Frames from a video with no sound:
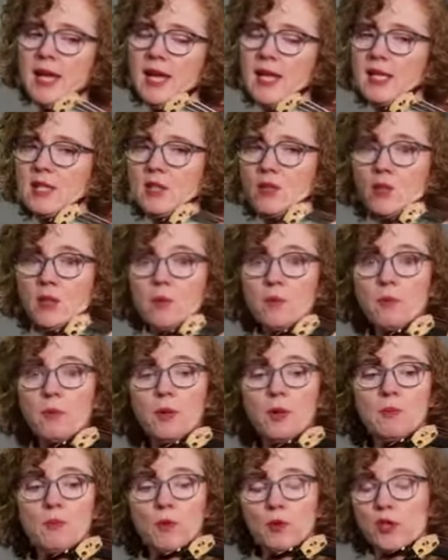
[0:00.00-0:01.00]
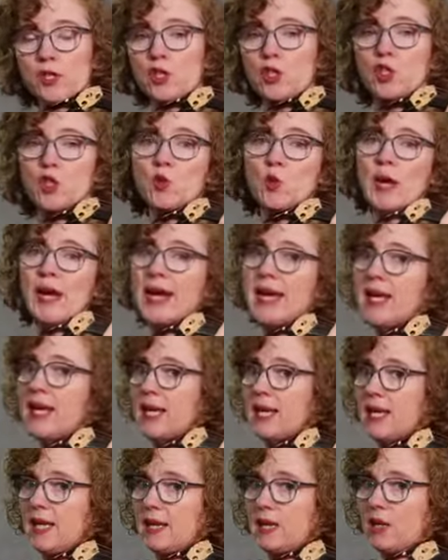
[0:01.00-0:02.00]
It's going to put more strain
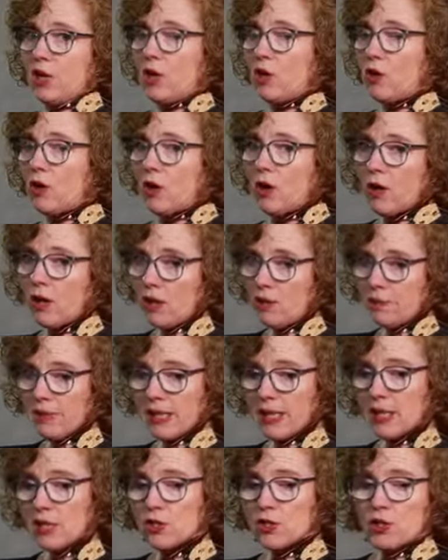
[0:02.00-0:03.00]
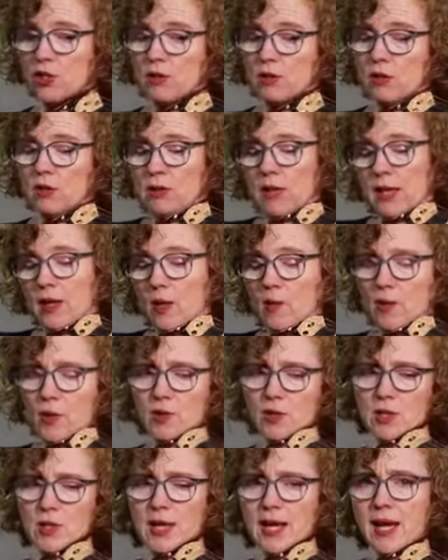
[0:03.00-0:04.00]
in your arm because your elbow
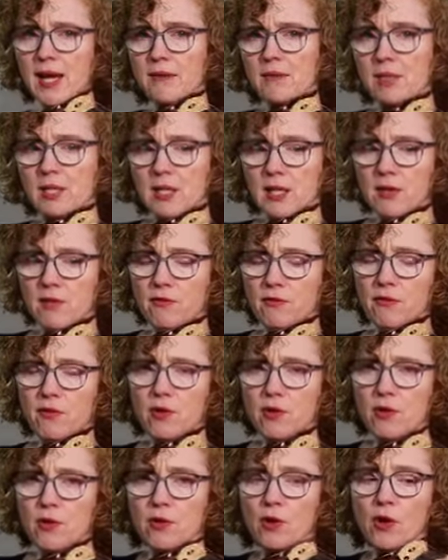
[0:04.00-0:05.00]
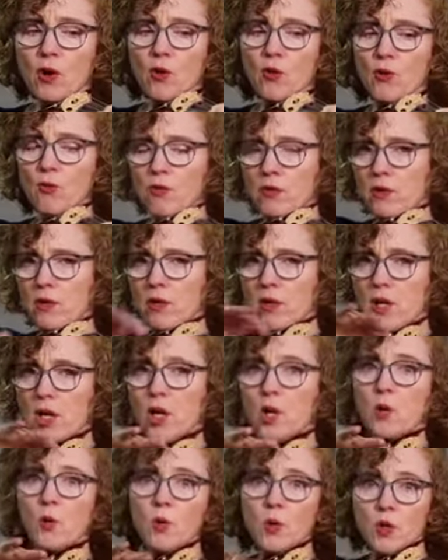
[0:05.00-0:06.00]
is going to have to come further over
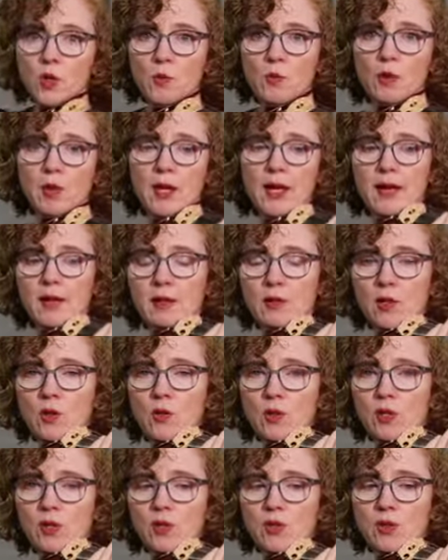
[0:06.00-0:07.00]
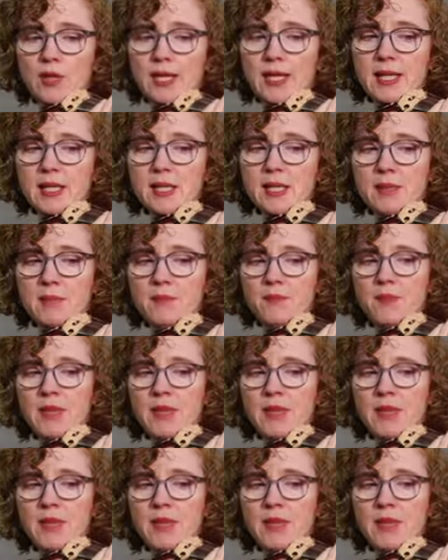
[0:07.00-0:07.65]
when you play on lower strings.